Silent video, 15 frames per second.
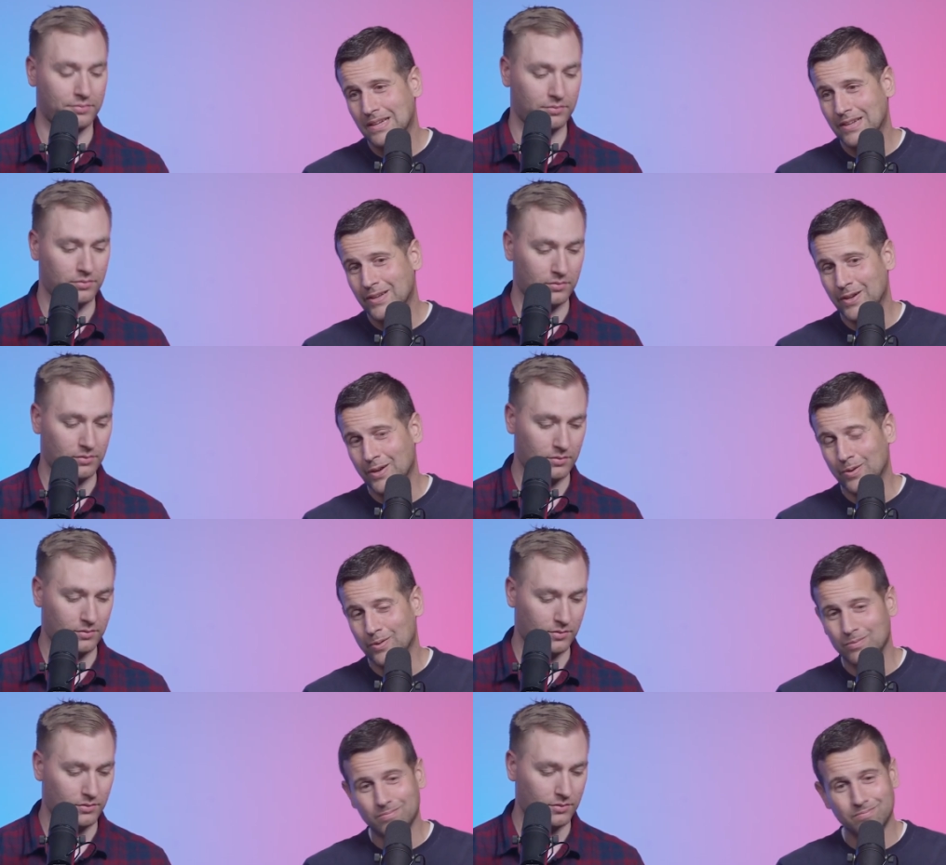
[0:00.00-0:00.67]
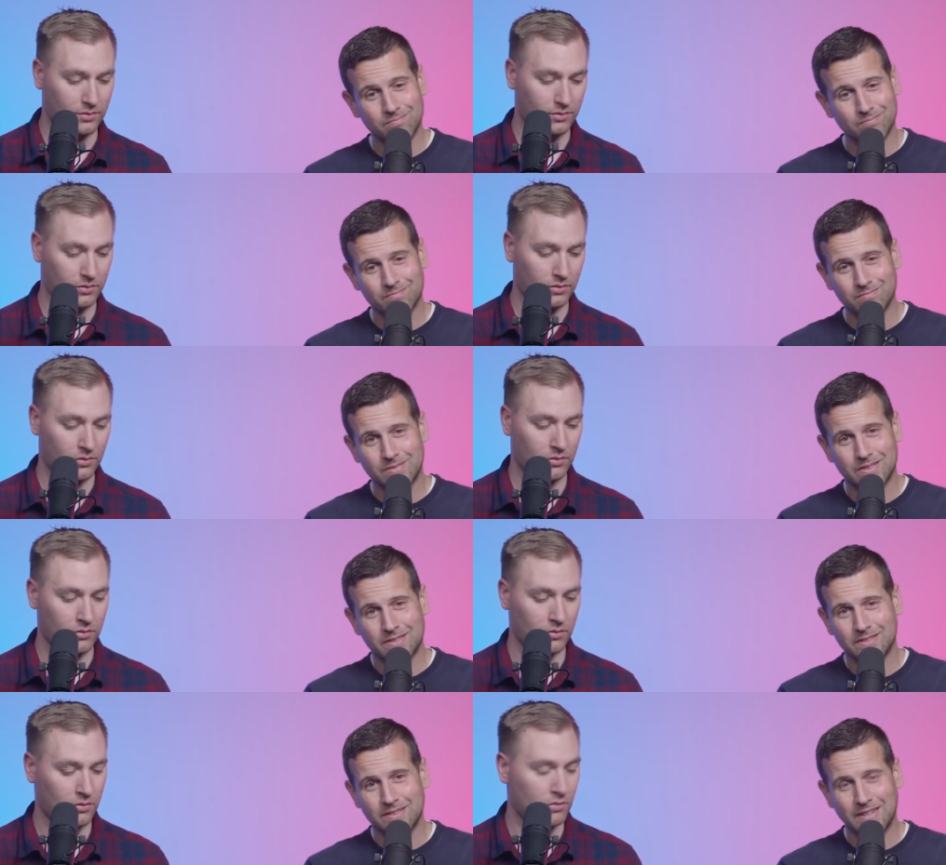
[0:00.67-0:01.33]
Speaker 1: you know,
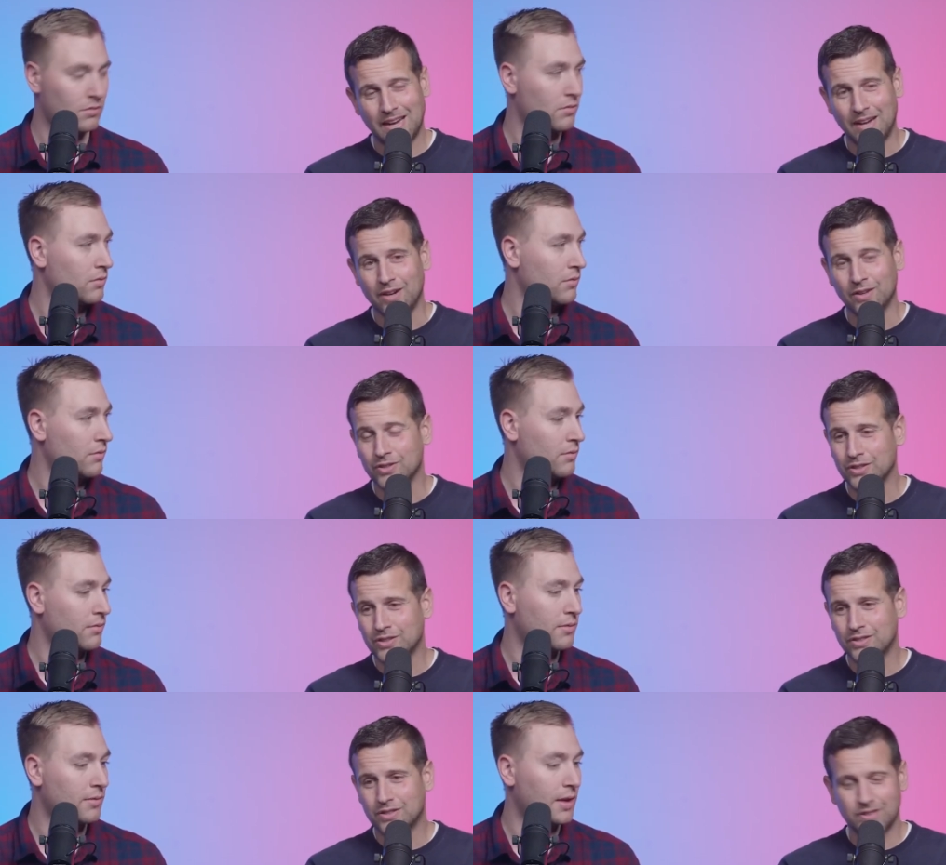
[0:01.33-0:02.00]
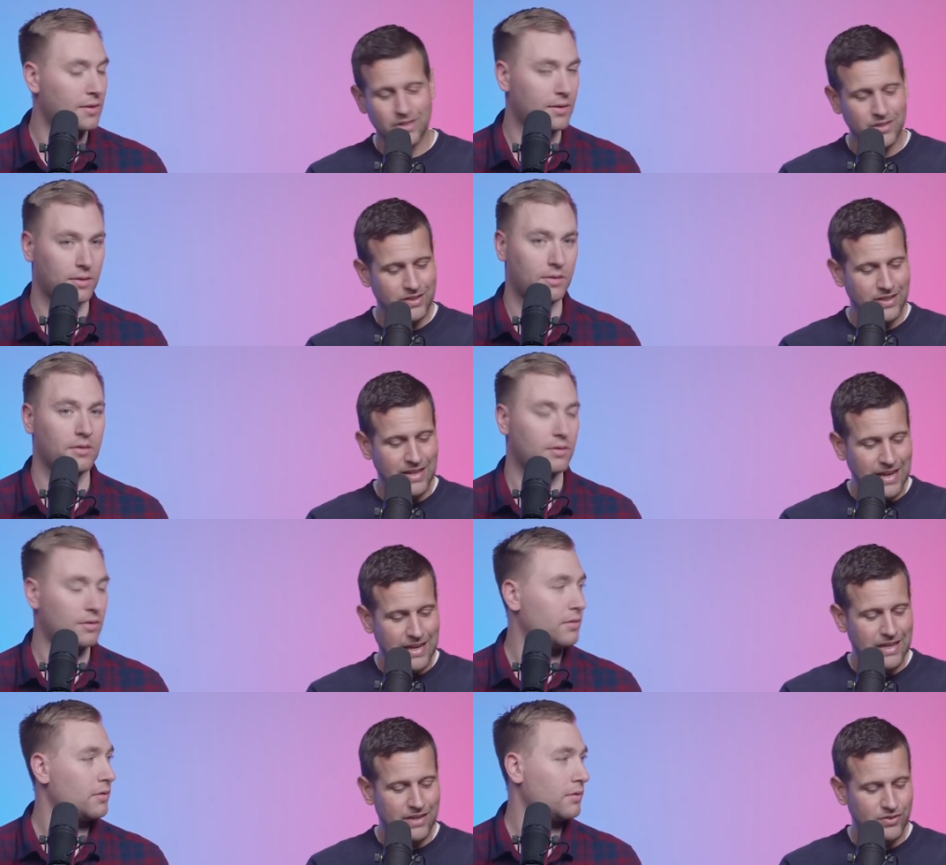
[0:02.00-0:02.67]
I don't know, just just the
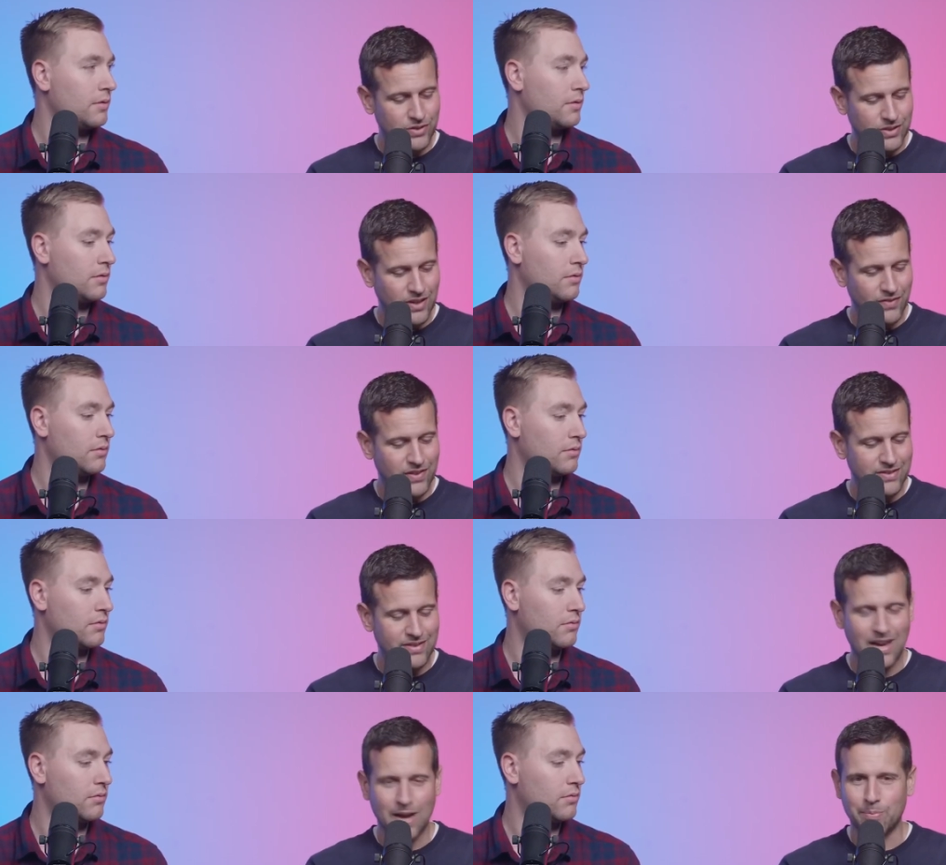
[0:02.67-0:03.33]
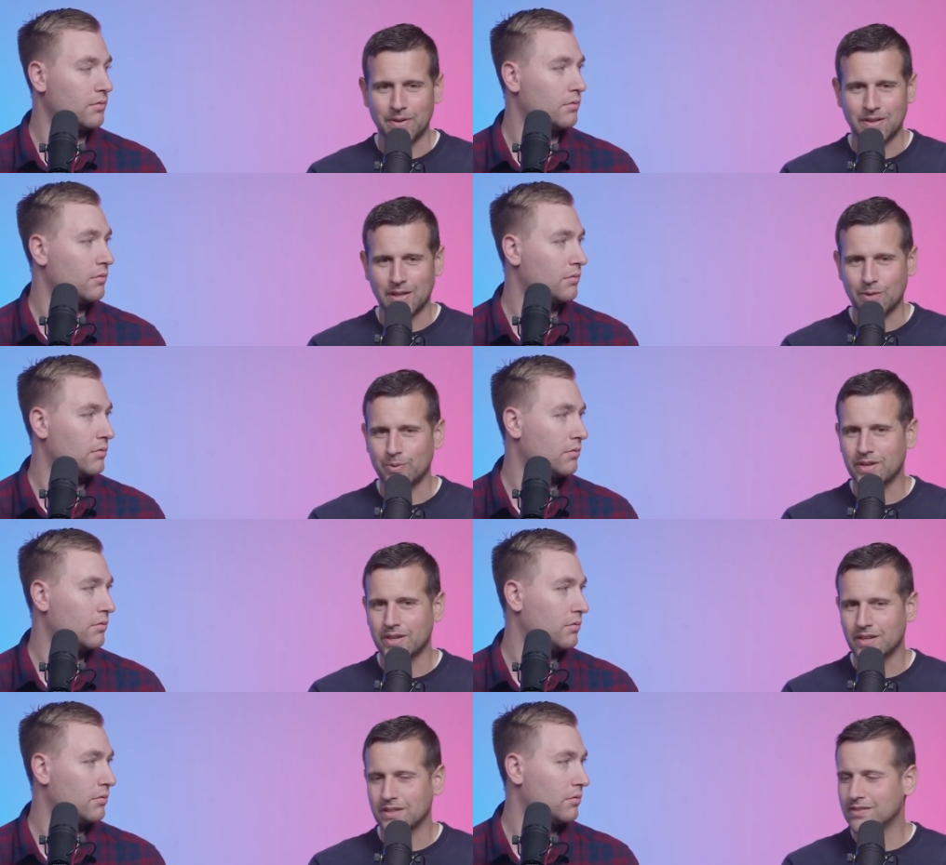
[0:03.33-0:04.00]
negative stuff that's happening. Like we
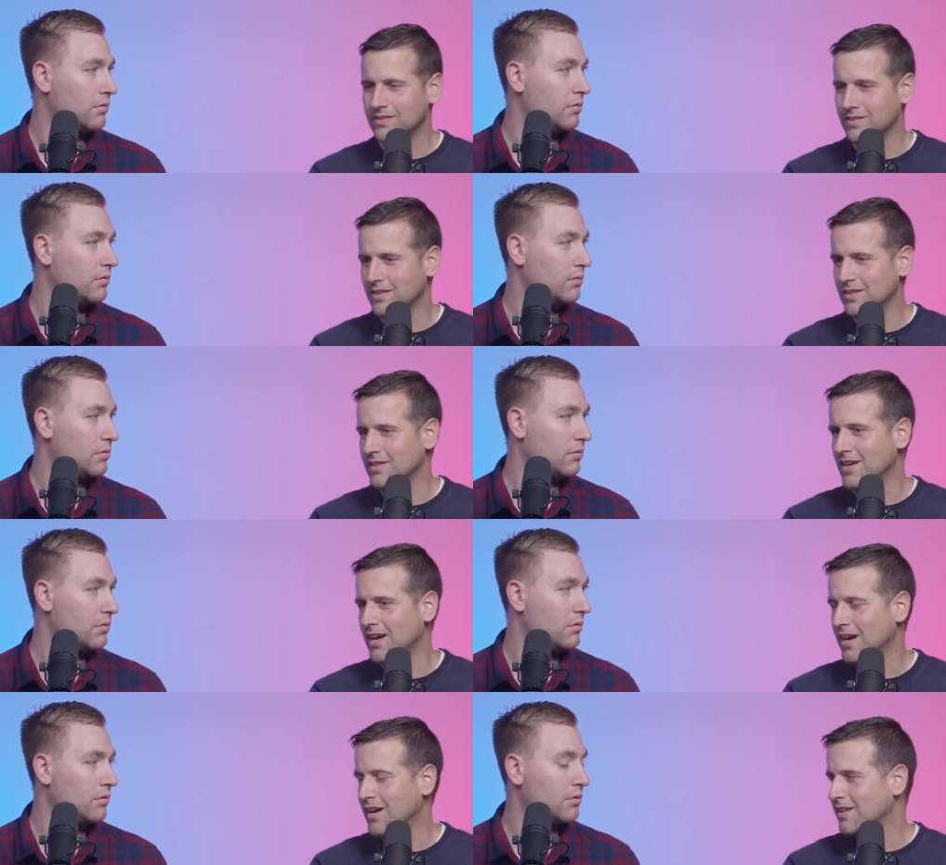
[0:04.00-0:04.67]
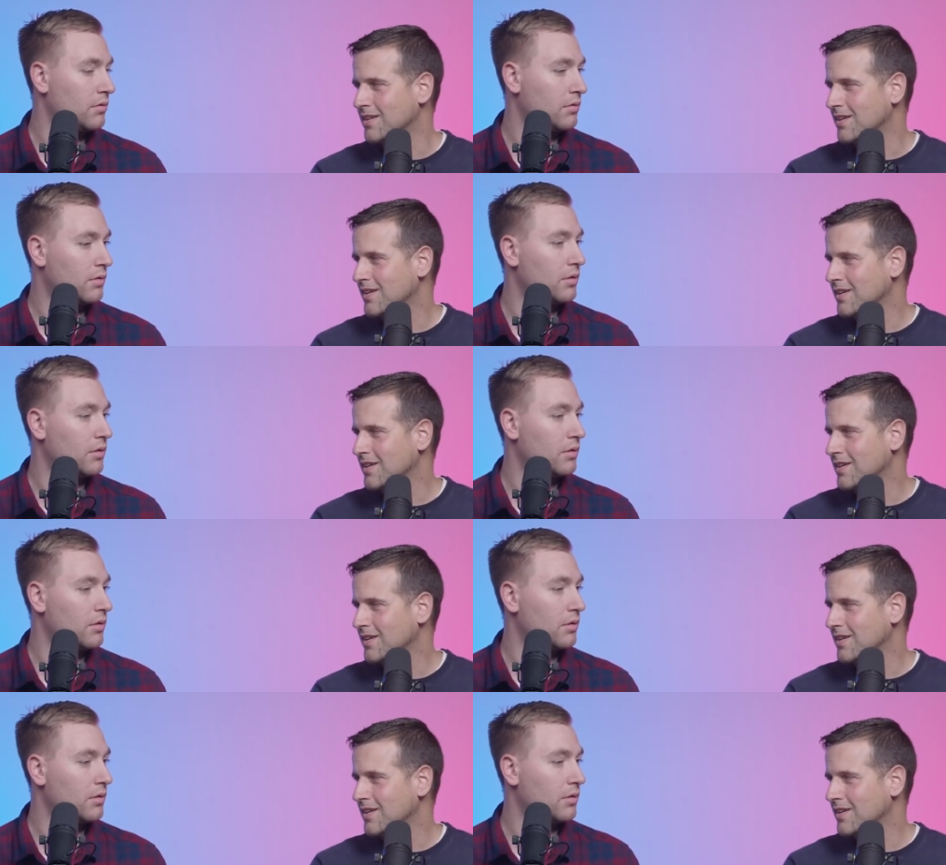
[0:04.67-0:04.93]
can see God